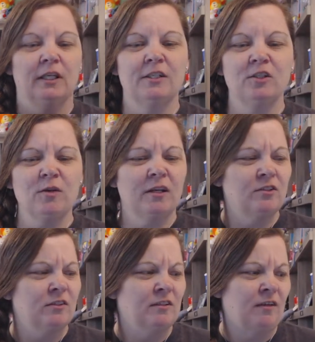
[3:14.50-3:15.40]
I do
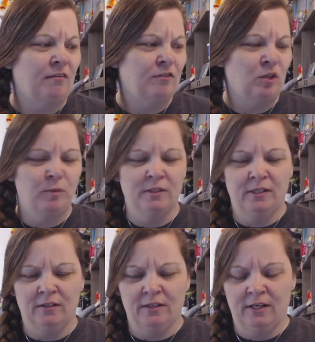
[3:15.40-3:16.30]
actually love Chip 'n
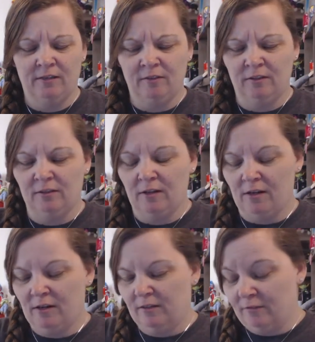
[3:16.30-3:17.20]
Dale. I have a
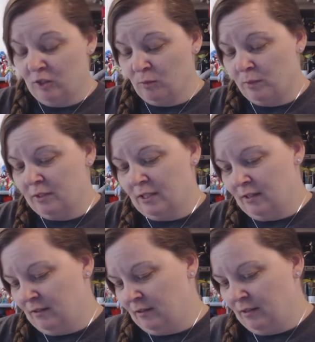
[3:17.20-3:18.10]
lot of Chip 'n
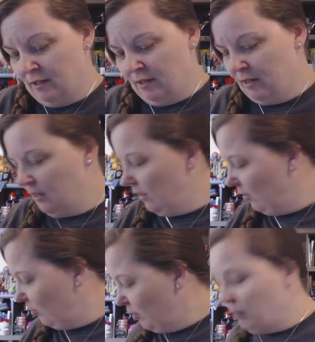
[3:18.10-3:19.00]
Dale
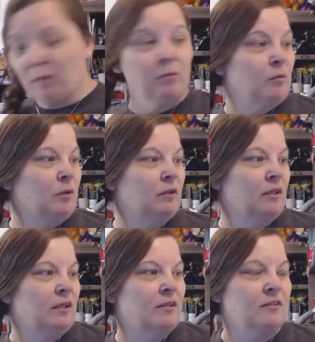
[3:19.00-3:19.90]

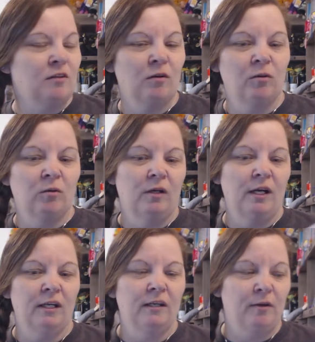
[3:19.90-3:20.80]
memorabilia, so
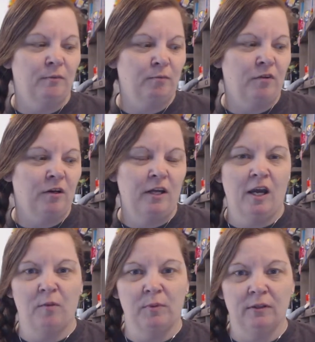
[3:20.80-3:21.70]
I'm very
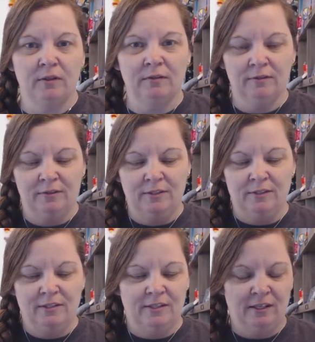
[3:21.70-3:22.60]
happy
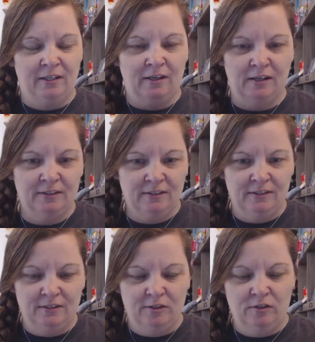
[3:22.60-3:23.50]
that I got
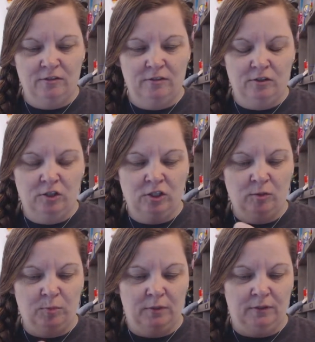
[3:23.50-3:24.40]

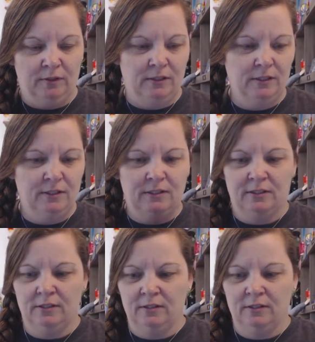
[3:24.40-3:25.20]
Chip at least.